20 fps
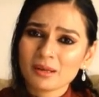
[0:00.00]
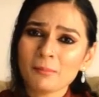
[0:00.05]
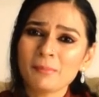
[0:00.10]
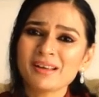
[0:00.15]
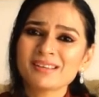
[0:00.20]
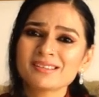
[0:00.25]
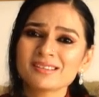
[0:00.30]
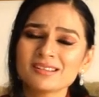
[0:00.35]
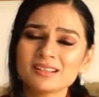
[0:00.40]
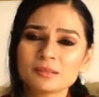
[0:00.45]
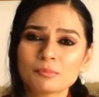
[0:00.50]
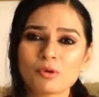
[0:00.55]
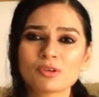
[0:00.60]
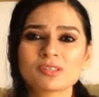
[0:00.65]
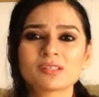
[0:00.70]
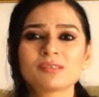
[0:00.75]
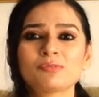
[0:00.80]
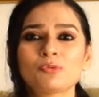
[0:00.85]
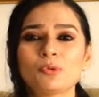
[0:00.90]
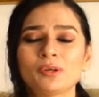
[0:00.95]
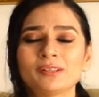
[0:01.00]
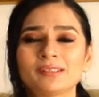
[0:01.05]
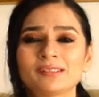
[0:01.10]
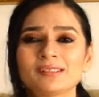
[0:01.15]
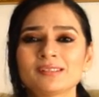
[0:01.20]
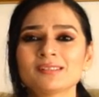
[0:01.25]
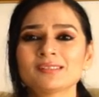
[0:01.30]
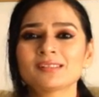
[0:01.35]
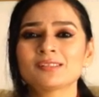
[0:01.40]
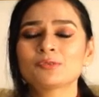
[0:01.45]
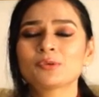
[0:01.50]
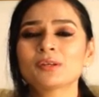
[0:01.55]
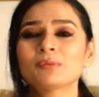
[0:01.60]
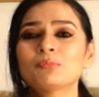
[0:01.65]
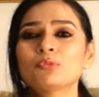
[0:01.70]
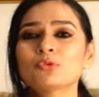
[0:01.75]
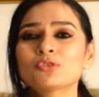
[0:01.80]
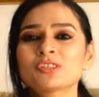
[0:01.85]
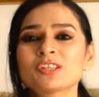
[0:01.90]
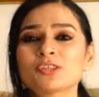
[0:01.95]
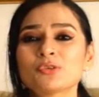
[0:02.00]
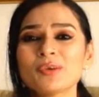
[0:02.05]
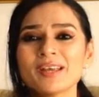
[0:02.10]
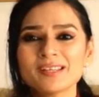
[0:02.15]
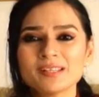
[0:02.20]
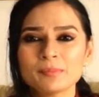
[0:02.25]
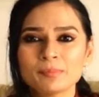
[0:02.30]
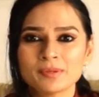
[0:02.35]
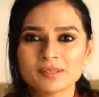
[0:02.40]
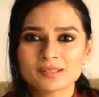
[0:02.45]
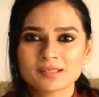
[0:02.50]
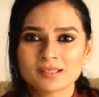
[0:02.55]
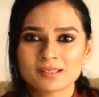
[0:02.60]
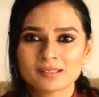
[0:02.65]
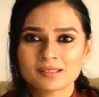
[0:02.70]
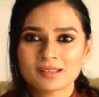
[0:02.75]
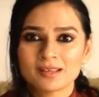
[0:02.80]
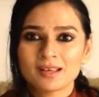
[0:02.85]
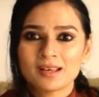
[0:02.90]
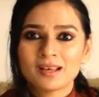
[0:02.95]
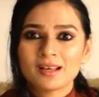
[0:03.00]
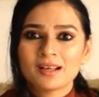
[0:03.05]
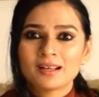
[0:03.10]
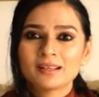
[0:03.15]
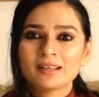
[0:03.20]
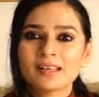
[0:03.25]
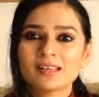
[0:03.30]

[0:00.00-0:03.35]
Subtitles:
mental health positive qualities, you can boost it to 80%.